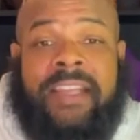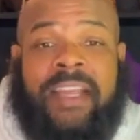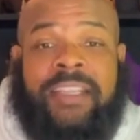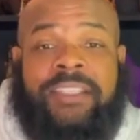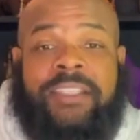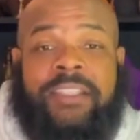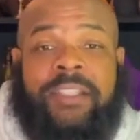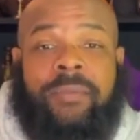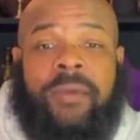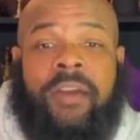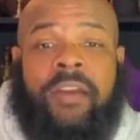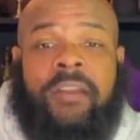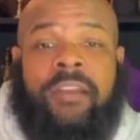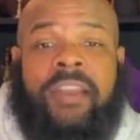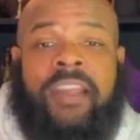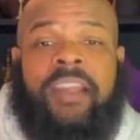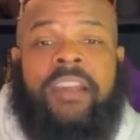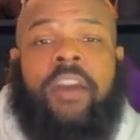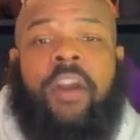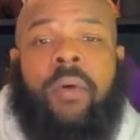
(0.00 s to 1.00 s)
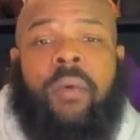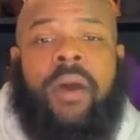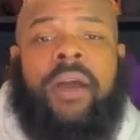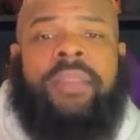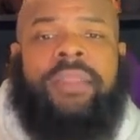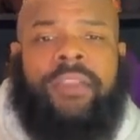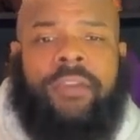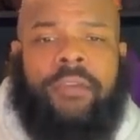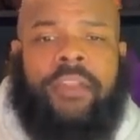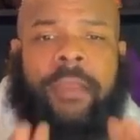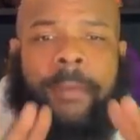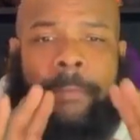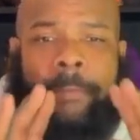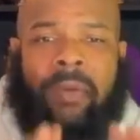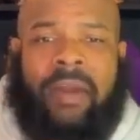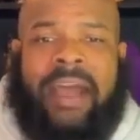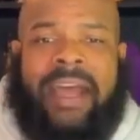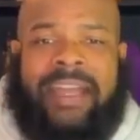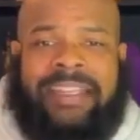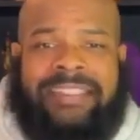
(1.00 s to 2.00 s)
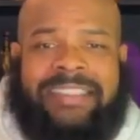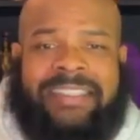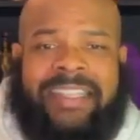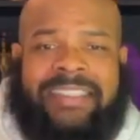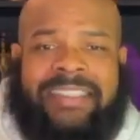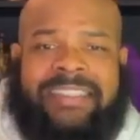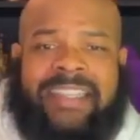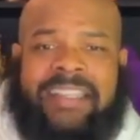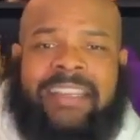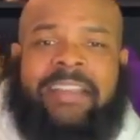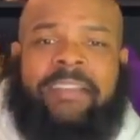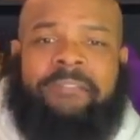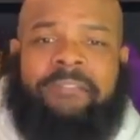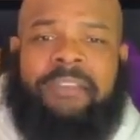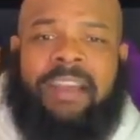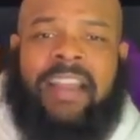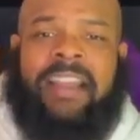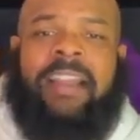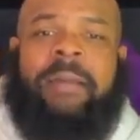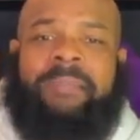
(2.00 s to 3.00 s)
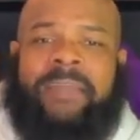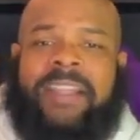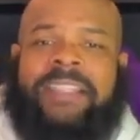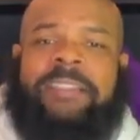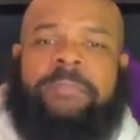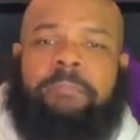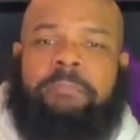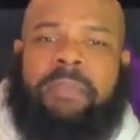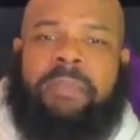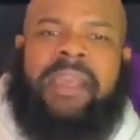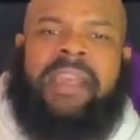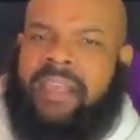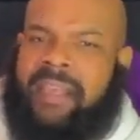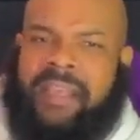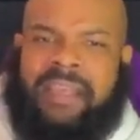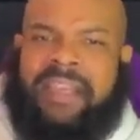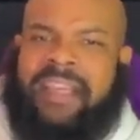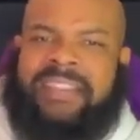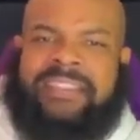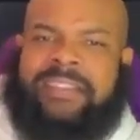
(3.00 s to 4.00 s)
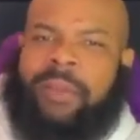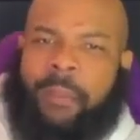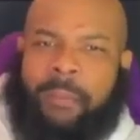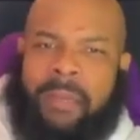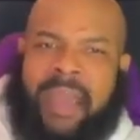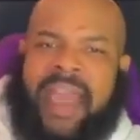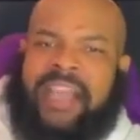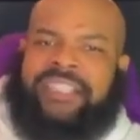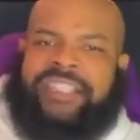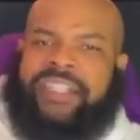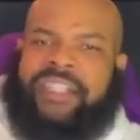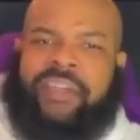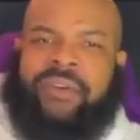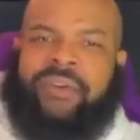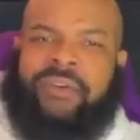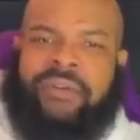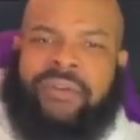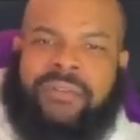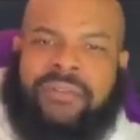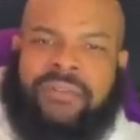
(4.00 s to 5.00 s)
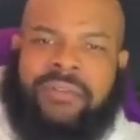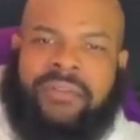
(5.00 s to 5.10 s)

that you're worthy, going through the process to develop this being that's so magical,